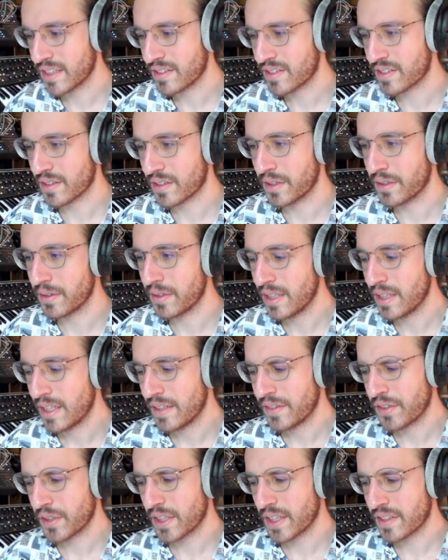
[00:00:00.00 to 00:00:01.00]
So
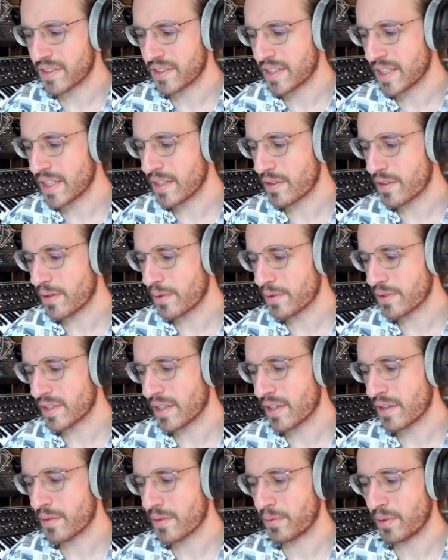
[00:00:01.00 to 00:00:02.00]
you can see those
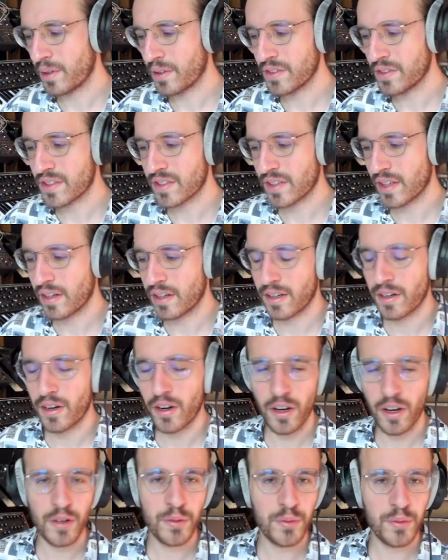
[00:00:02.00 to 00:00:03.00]
are the ones that are
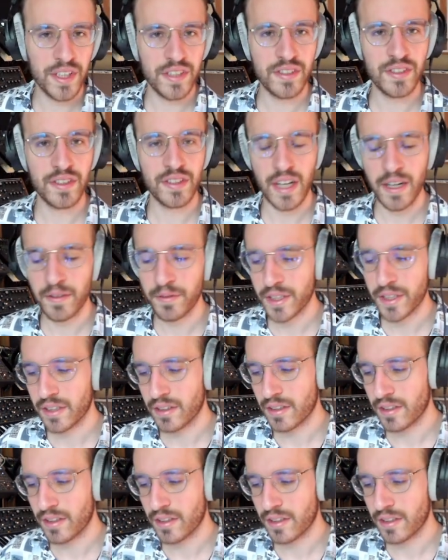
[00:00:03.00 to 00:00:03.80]
always in every,